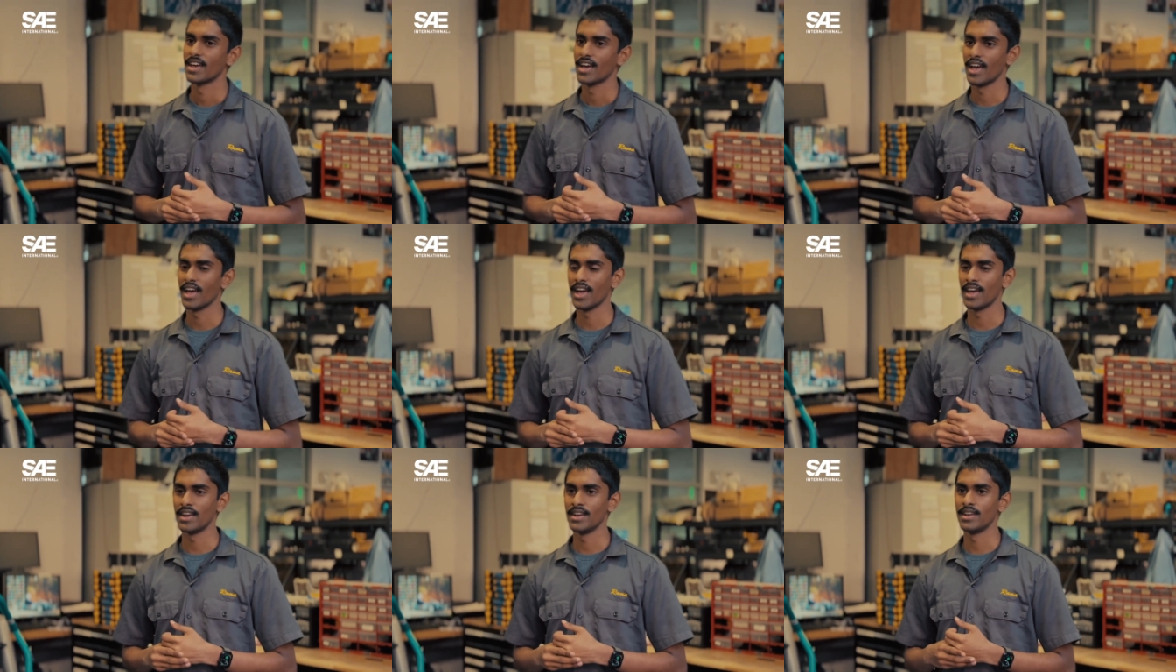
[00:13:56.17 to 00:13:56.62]

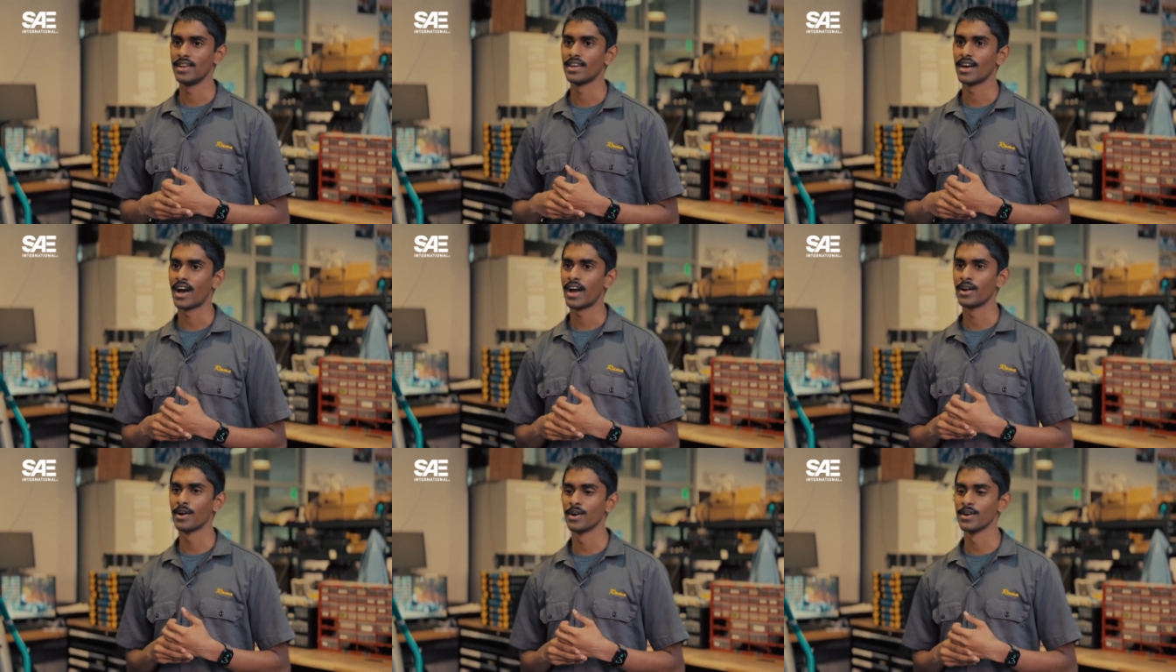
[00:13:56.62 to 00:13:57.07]
And
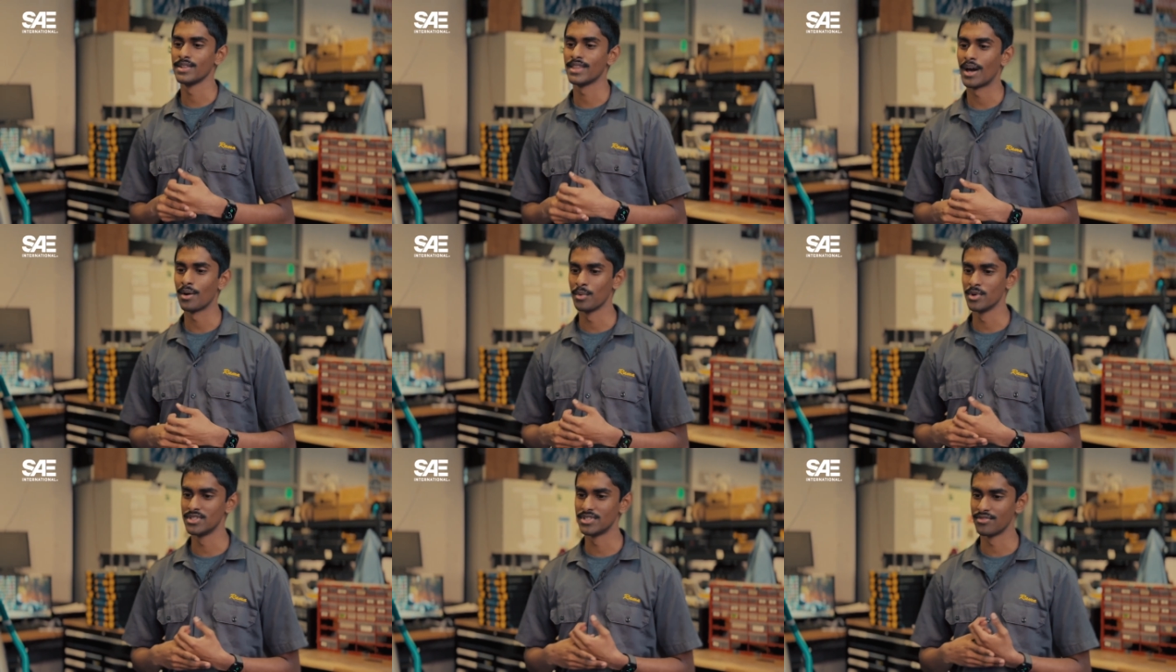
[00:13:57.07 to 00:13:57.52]
I heard
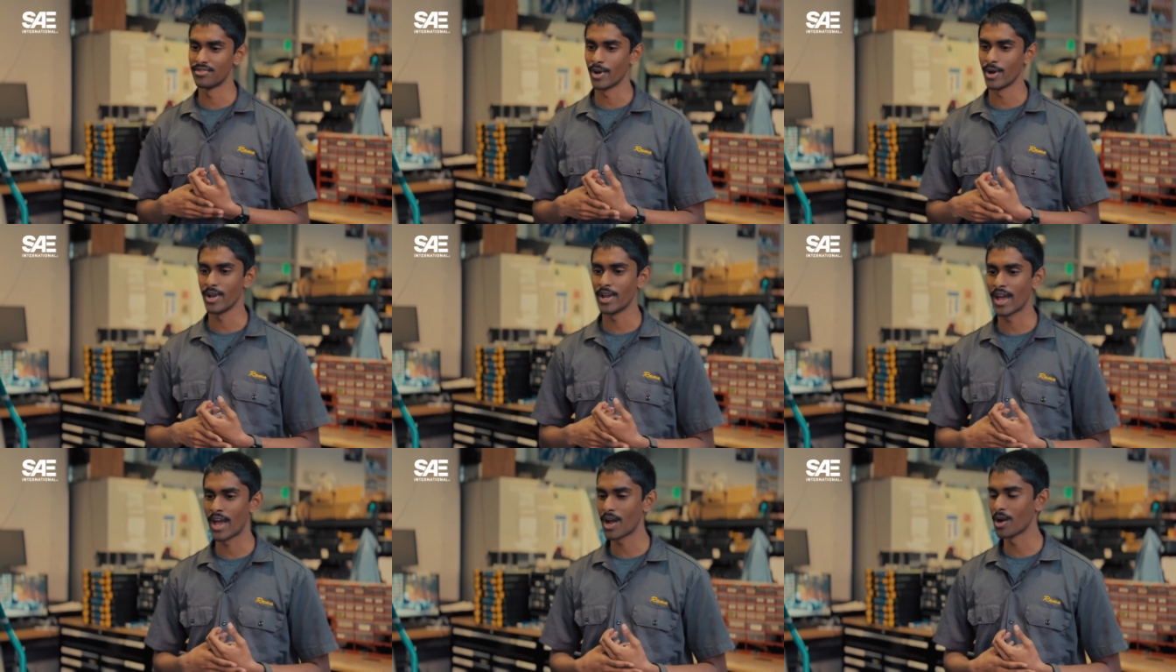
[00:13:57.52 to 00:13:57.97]
that was a
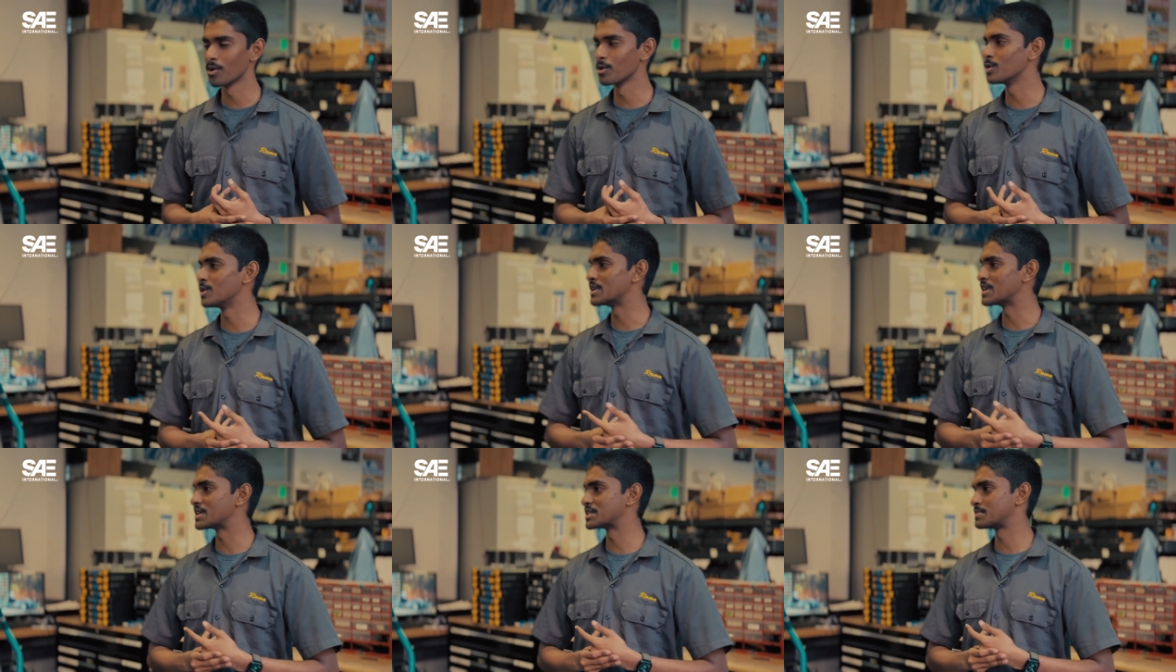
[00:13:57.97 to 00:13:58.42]
very
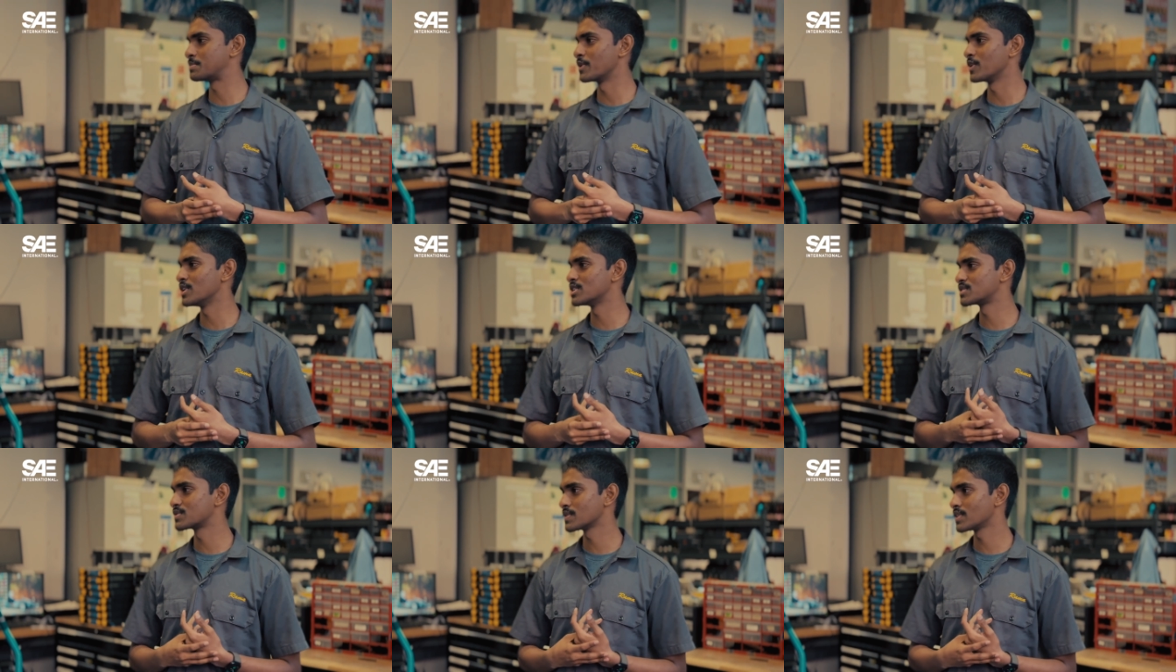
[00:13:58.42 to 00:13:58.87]
harrowing
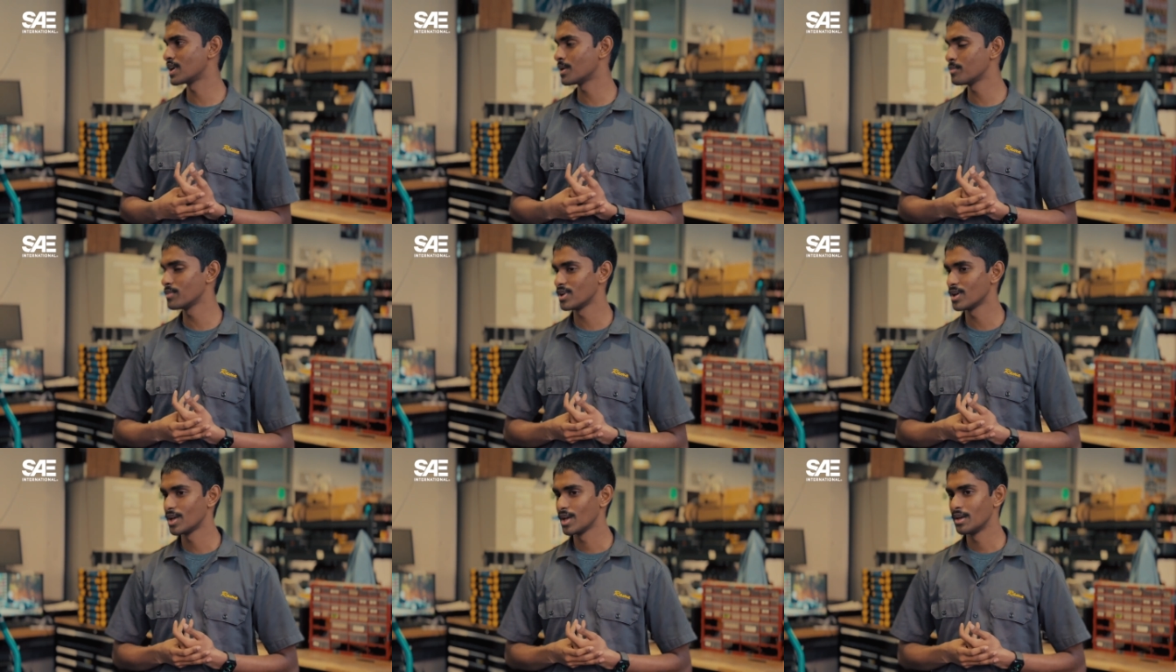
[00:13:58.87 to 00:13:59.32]
experience for
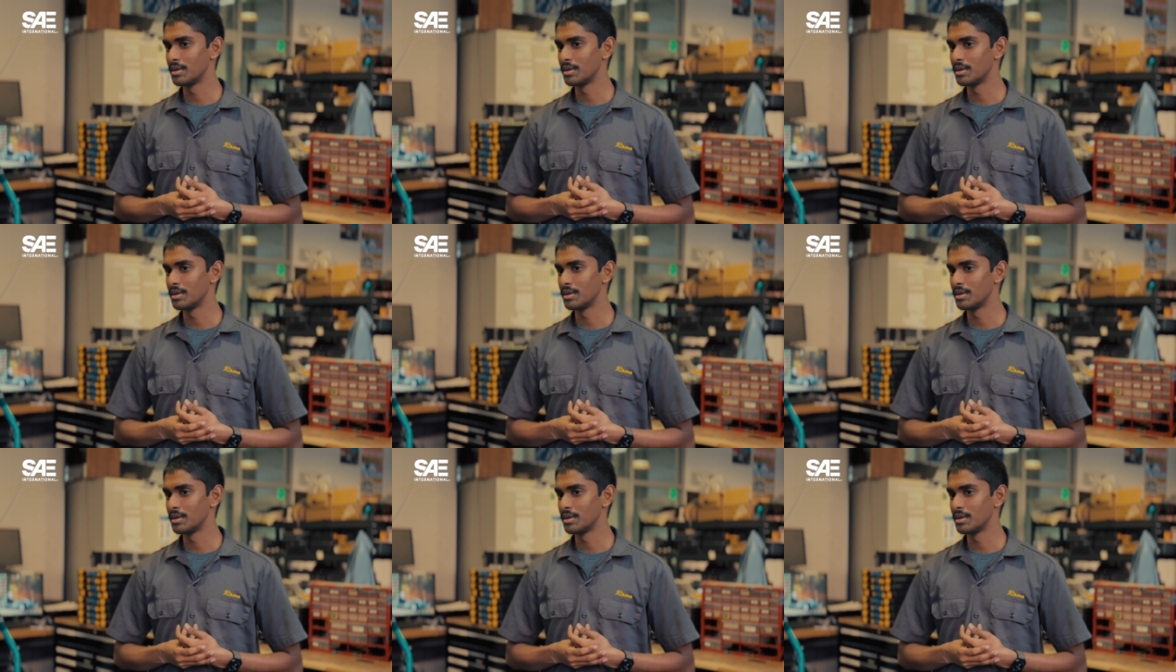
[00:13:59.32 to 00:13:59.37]
them